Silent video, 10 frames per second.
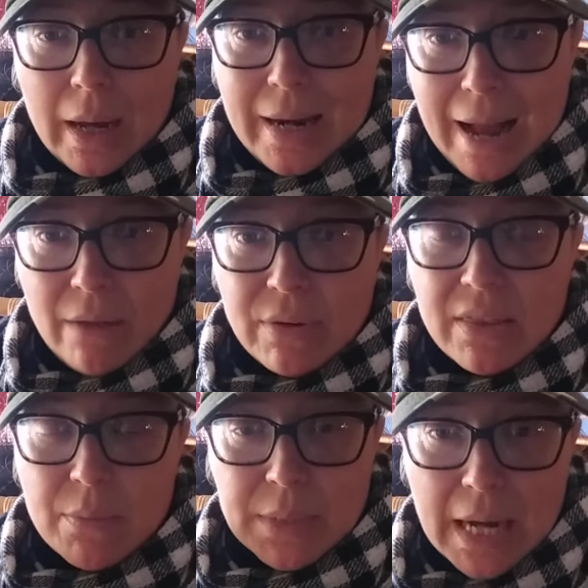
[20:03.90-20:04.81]
and
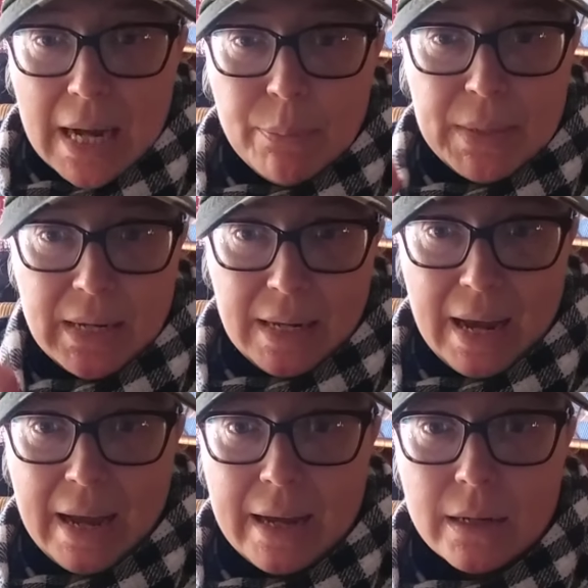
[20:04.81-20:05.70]
having them
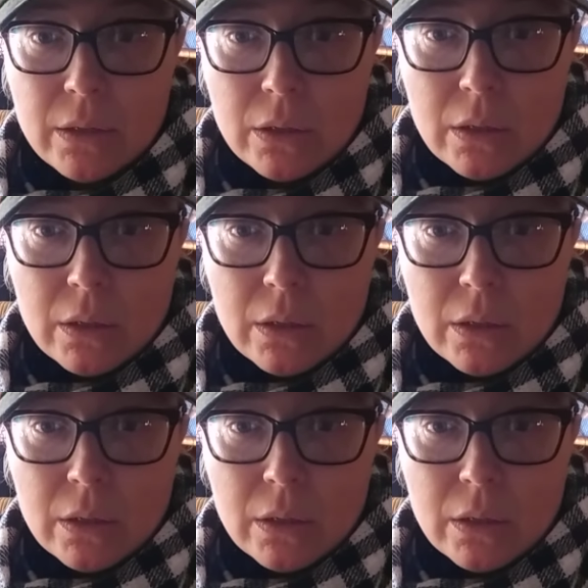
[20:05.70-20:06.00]
copycat